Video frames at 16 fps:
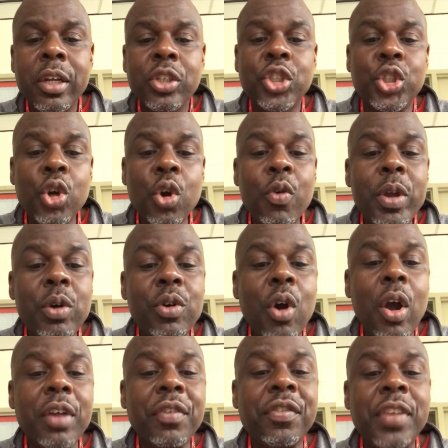Juriel
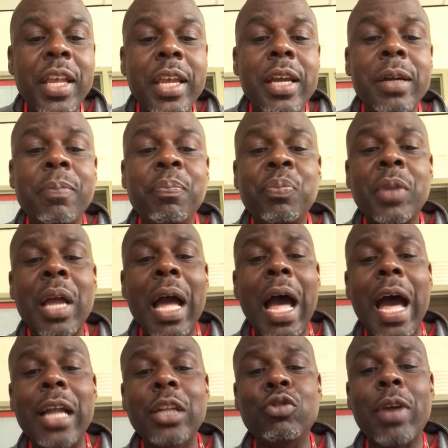Garcia,
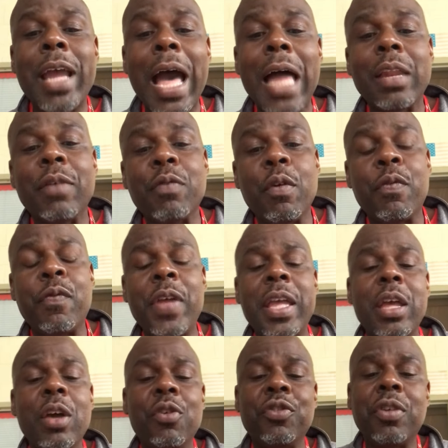Andre Oliver
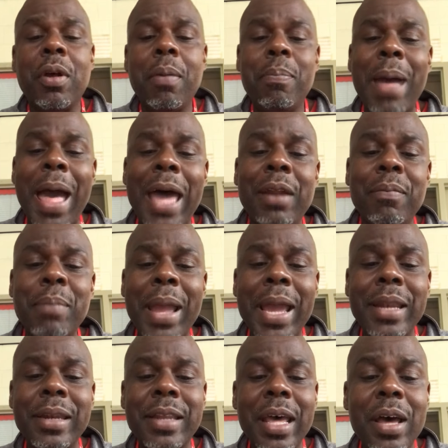Fields, Bada
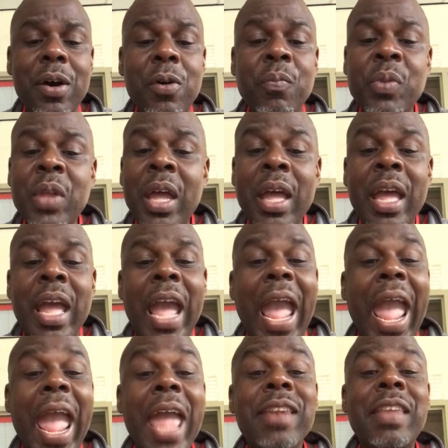Mandel,
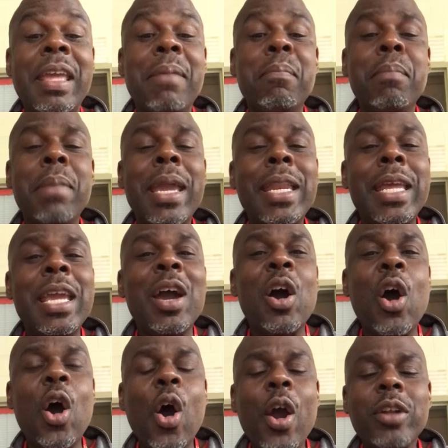and the
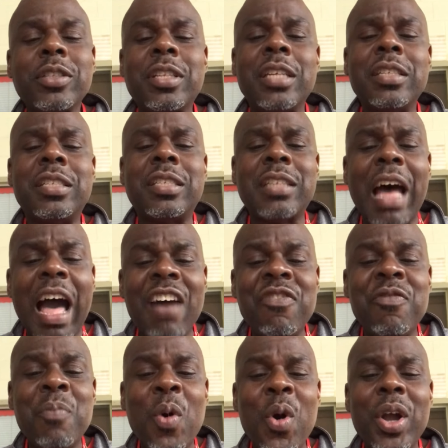Media Arts
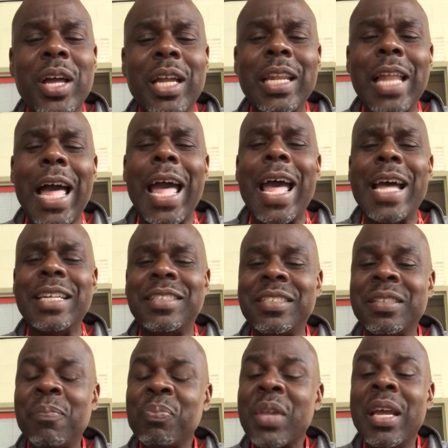sophomore
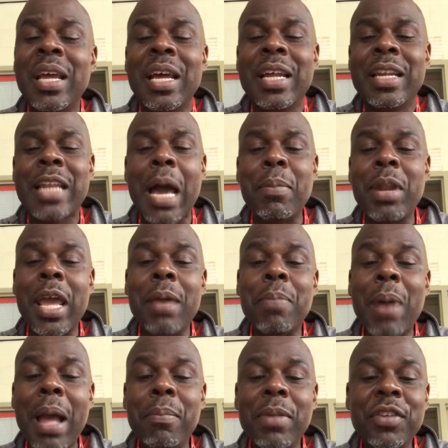class,
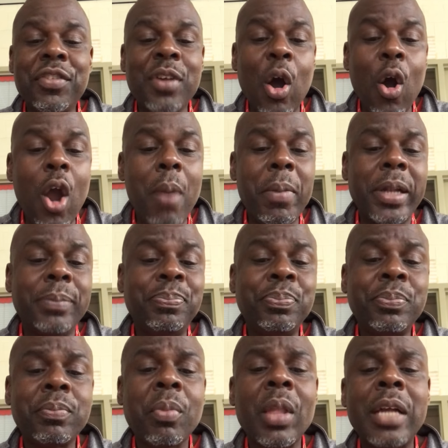nominated by Ms. Garman.
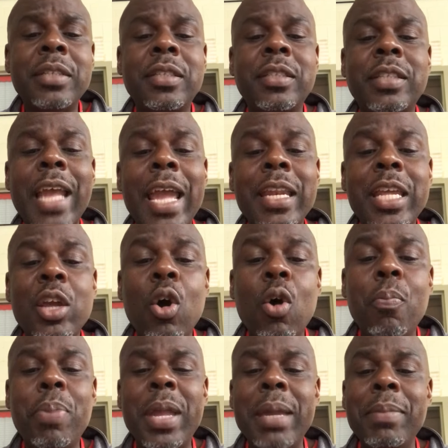
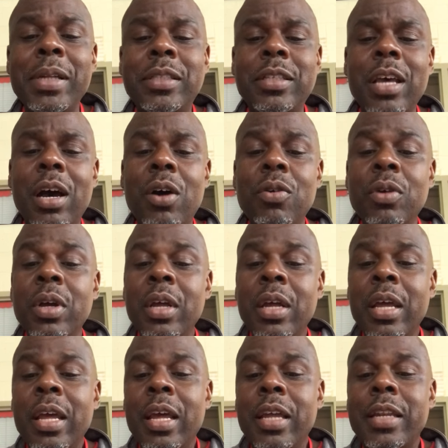Sandio Pimentel,
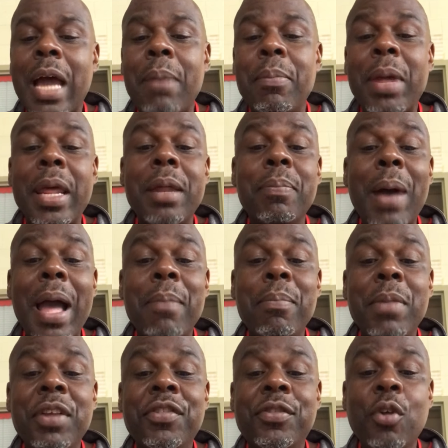nominated by
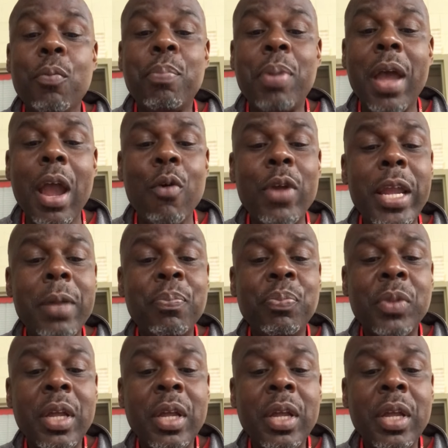Mr. Perry.